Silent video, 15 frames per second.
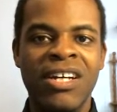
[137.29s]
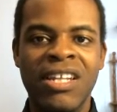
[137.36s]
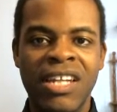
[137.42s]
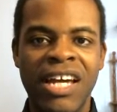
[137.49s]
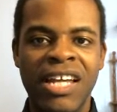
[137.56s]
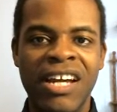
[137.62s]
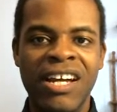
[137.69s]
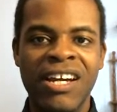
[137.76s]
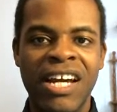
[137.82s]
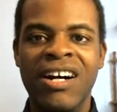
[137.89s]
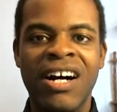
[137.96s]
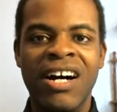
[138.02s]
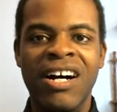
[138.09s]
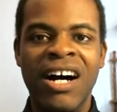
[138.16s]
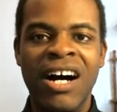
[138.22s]
Leia,
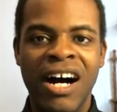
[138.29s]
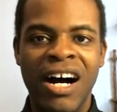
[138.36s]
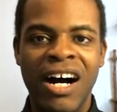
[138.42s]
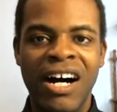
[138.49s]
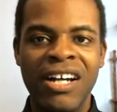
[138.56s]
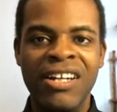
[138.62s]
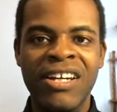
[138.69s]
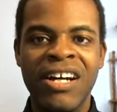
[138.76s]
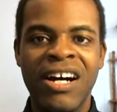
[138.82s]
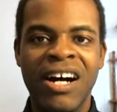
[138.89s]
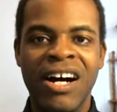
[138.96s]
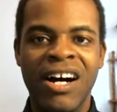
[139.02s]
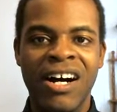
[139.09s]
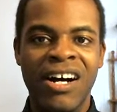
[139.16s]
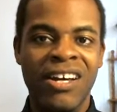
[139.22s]
Han,
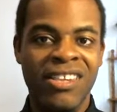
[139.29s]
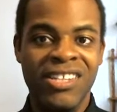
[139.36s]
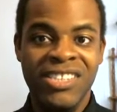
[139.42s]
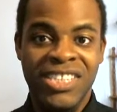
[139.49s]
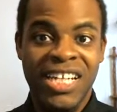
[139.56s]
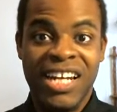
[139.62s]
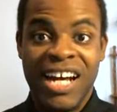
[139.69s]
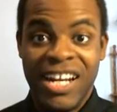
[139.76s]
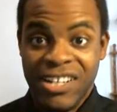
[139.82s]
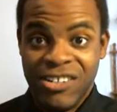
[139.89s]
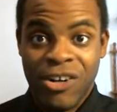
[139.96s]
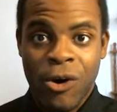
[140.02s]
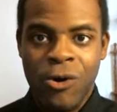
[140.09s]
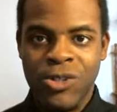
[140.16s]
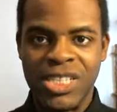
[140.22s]
the Jedi
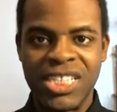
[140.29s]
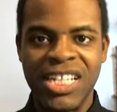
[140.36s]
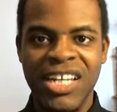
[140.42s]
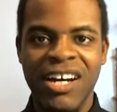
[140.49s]
ghost,